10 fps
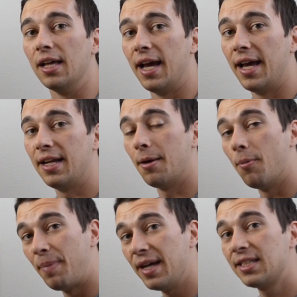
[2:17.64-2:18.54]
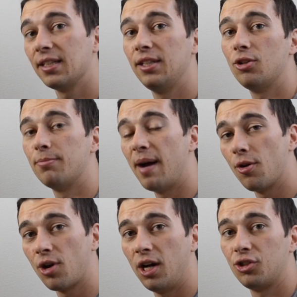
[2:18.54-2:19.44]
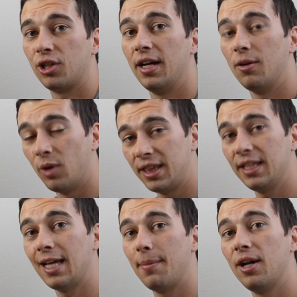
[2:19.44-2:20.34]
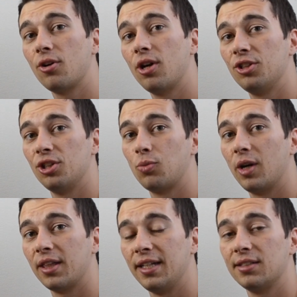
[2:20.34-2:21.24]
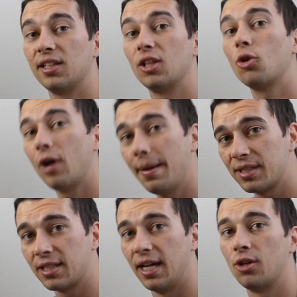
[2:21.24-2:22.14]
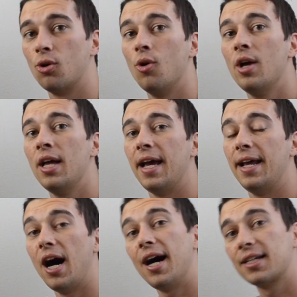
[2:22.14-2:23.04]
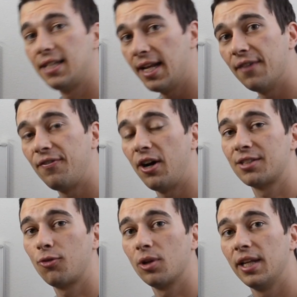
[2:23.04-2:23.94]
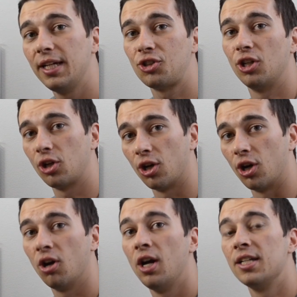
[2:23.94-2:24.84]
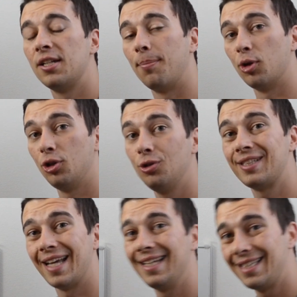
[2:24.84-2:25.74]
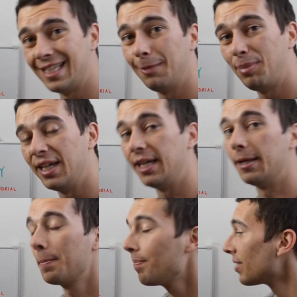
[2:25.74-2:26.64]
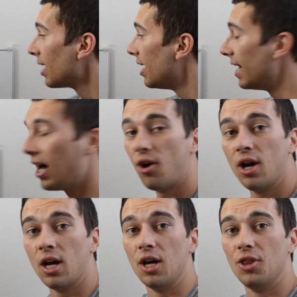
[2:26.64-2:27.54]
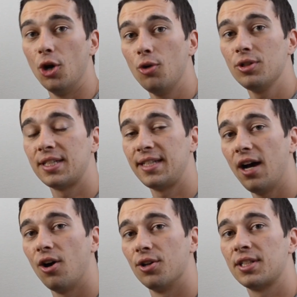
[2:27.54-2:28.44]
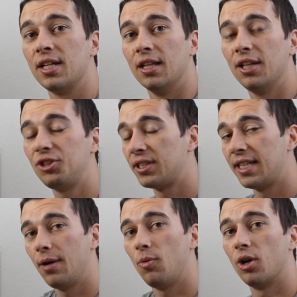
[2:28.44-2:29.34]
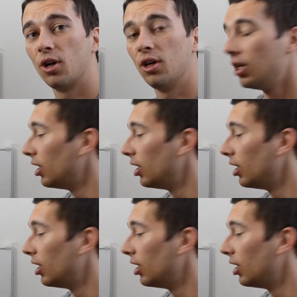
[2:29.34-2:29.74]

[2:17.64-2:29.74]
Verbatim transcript: and basically those mitochondria, within that mitochondria is where things like the Krebs cycle and oxidative phosphorylation occur to produce ATP. Now, those cells, let's just say we're